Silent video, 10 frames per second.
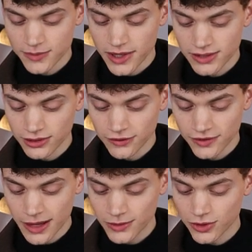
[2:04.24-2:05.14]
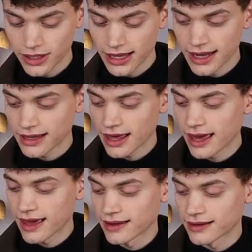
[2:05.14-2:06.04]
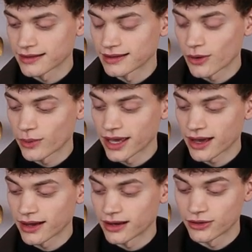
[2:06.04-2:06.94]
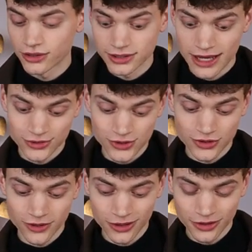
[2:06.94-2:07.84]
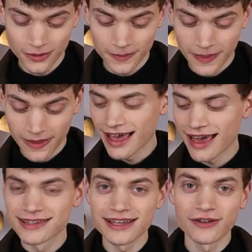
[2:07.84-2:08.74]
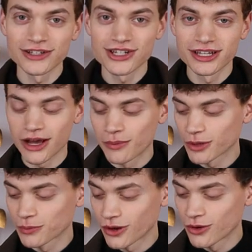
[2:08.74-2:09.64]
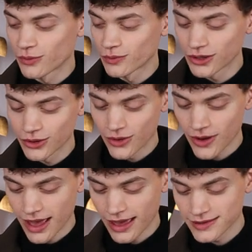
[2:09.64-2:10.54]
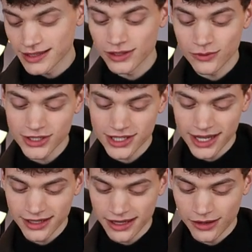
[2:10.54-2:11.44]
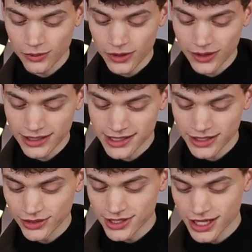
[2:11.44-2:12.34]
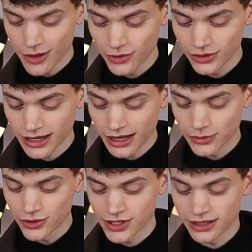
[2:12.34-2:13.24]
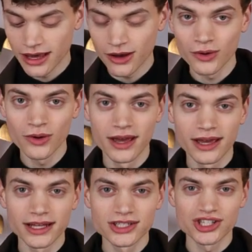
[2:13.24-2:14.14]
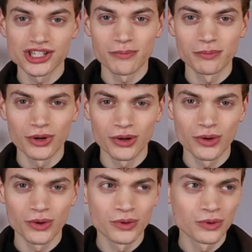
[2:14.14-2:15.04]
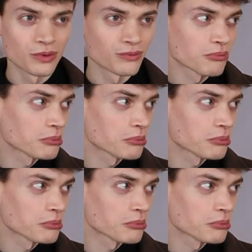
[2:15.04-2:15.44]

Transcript: spent a lot of time doing that and that way I learned how to throw and eventually I bought my own wheel and it, it was a second-hand wheel and still the same wheel that I'm using now it's a Shimpo